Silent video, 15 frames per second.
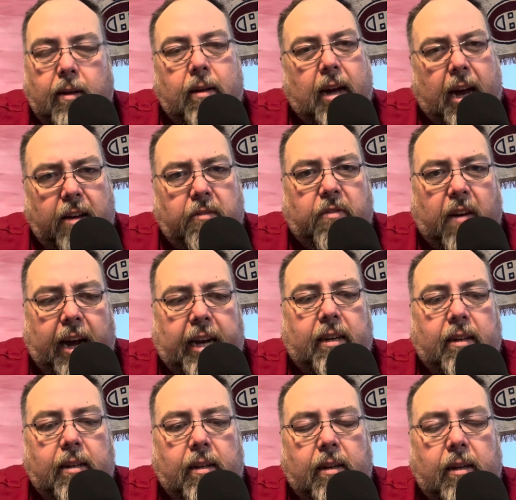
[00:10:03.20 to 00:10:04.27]
I find,
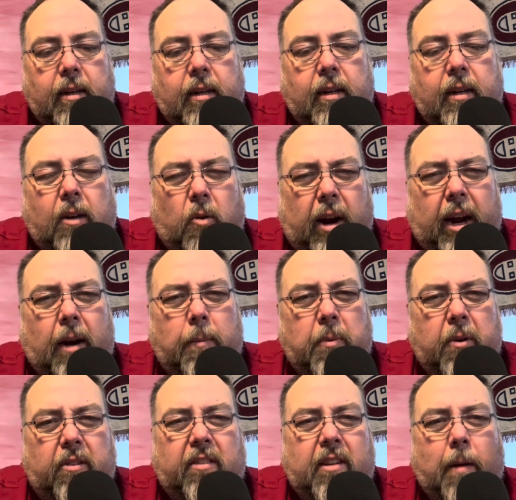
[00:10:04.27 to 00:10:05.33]
right?
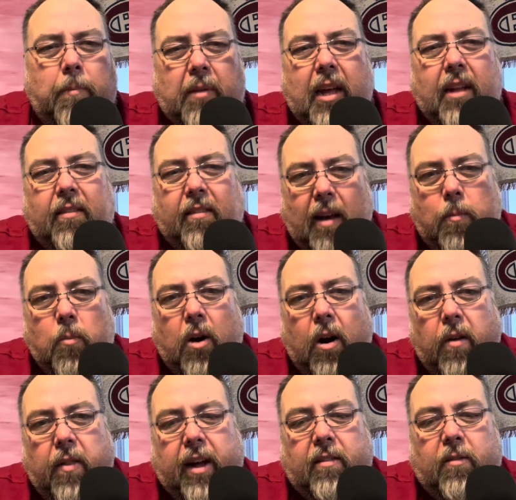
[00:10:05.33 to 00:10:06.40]
There's something somewhere
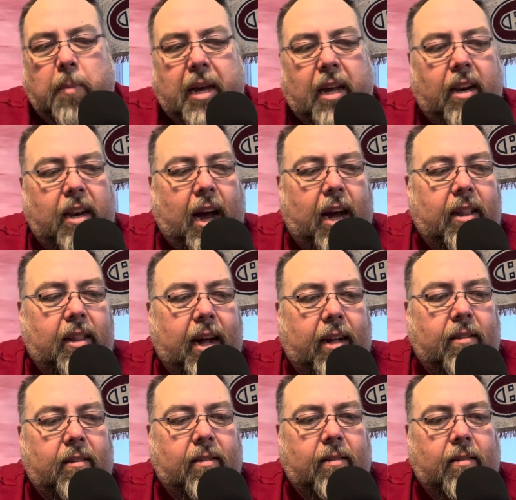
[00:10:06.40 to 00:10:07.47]
that's being done
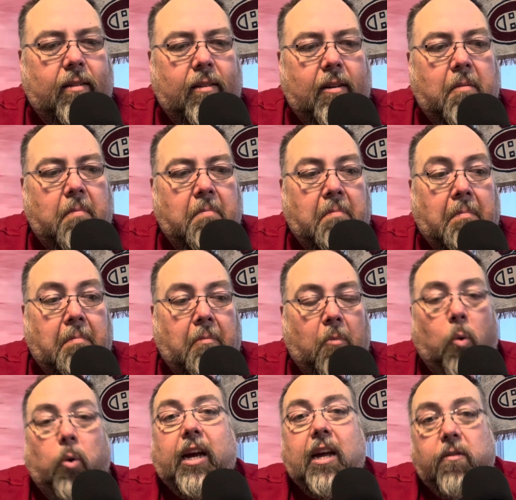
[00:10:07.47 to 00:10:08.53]
that's
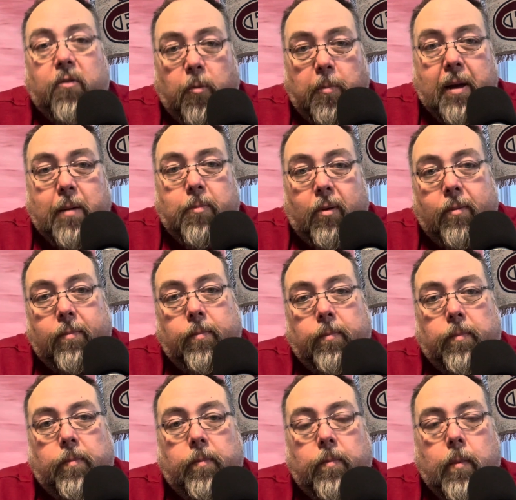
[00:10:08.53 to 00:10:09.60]
working for people.
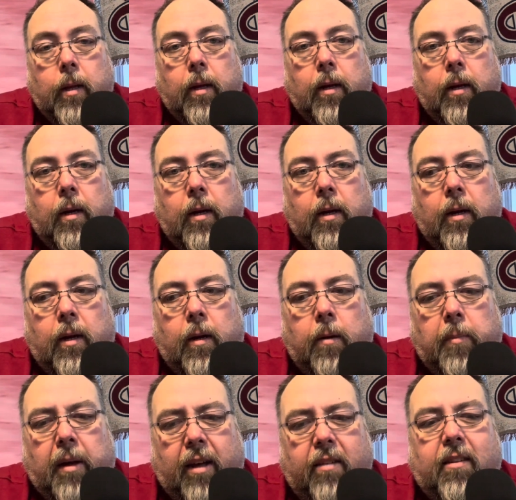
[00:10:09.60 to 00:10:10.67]

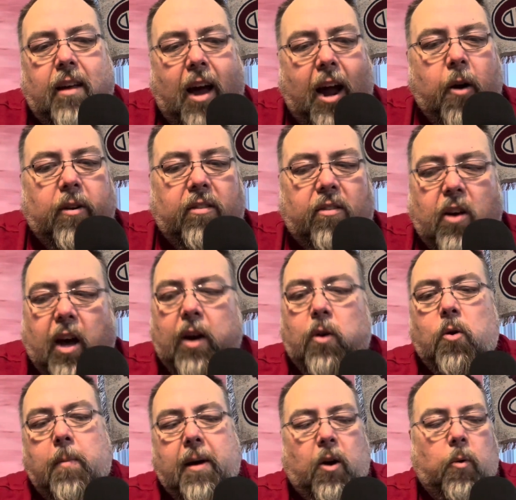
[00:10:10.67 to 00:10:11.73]
Because I always thought
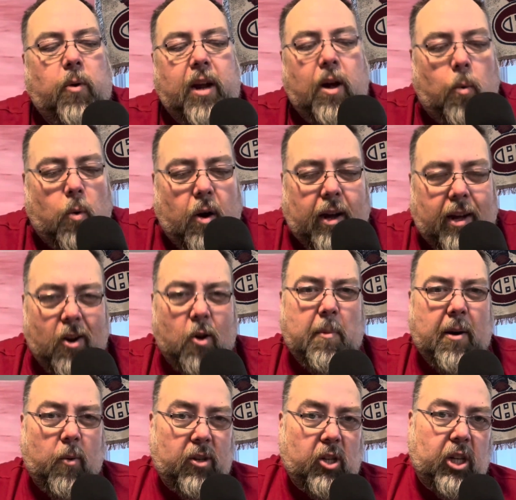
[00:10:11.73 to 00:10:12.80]
no matter where you work and no
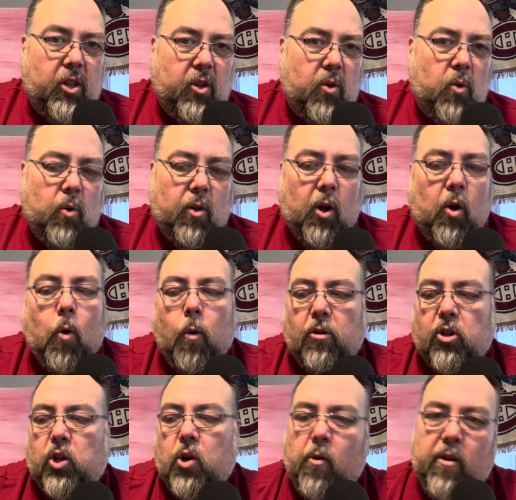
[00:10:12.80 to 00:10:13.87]
matter what you do, the goal
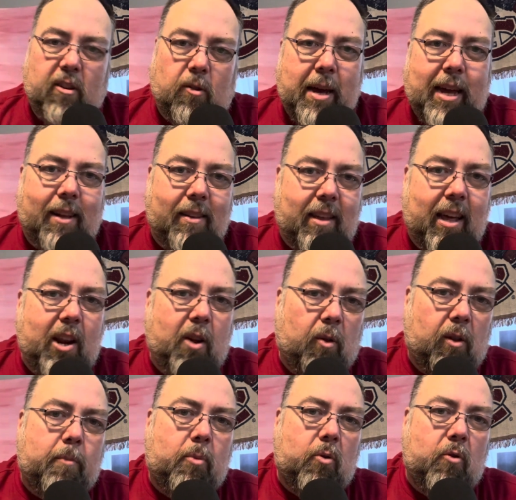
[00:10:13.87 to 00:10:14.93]
should always be continual
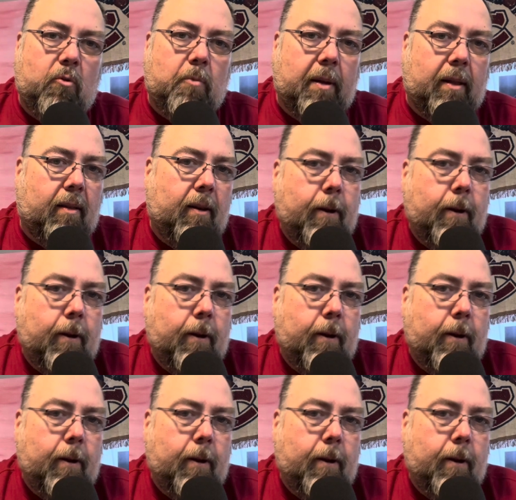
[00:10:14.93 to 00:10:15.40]
improvement.